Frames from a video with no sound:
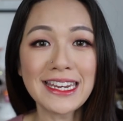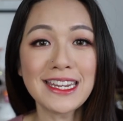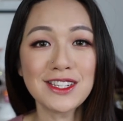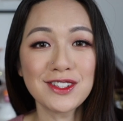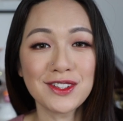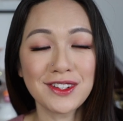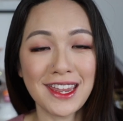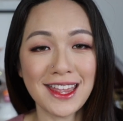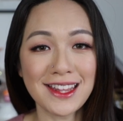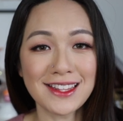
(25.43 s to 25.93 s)
need
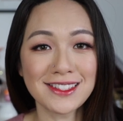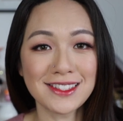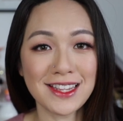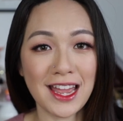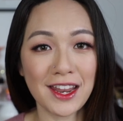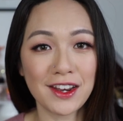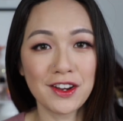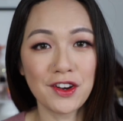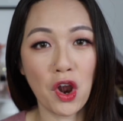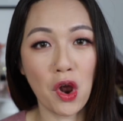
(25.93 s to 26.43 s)
to get
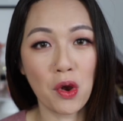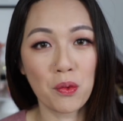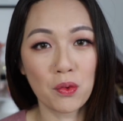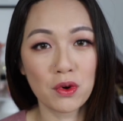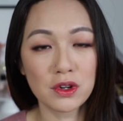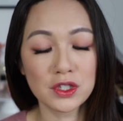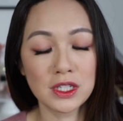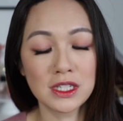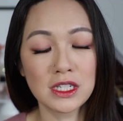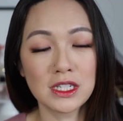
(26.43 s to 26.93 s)
started on
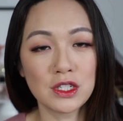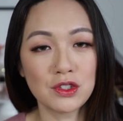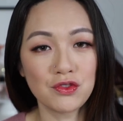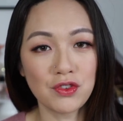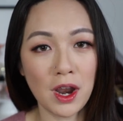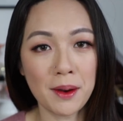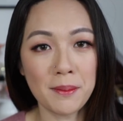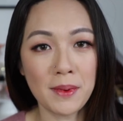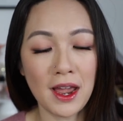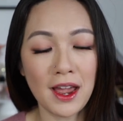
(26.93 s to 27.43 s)
watching the
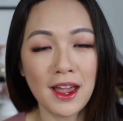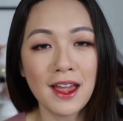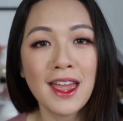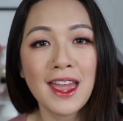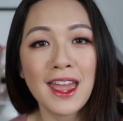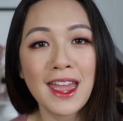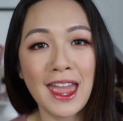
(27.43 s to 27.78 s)
drama.